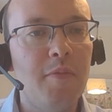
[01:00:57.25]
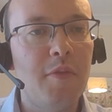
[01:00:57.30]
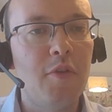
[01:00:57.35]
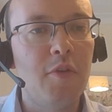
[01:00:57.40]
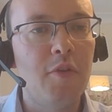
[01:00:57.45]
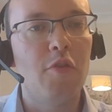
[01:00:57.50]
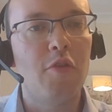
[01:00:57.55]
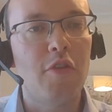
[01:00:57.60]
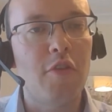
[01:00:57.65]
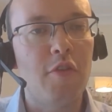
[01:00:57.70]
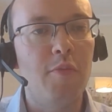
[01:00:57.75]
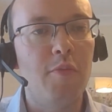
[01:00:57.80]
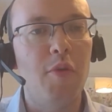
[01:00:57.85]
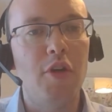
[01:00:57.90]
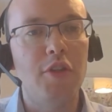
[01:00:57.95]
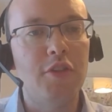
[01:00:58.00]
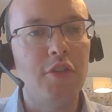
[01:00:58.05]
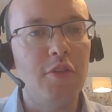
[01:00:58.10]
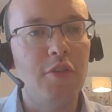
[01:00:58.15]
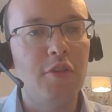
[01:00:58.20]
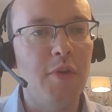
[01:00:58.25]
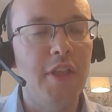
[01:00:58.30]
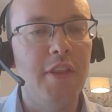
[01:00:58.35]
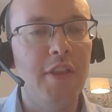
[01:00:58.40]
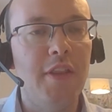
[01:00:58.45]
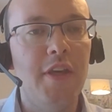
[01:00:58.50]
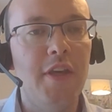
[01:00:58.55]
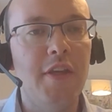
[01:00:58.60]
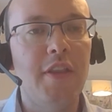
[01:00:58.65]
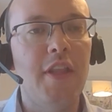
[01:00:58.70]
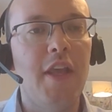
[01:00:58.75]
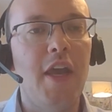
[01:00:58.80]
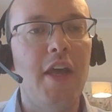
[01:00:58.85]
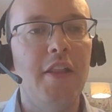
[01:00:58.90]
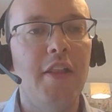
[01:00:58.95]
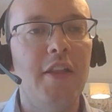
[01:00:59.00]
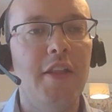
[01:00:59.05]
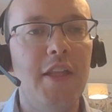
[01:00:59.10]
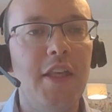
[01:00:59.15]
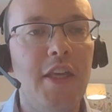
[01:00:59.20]
course or module when the
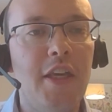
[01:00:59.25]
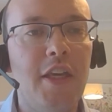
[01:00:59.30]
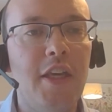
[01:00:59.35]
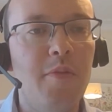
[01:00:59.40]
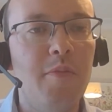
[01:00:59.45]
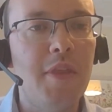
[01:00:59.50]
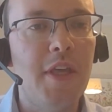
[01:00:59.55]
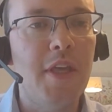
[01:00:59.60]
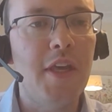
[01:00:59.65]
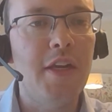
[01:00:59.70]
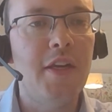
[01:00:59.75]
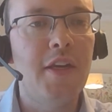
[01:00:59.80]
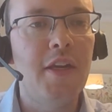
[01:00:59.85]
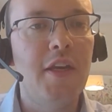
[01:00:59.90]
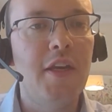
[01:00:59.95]
LLE comes in?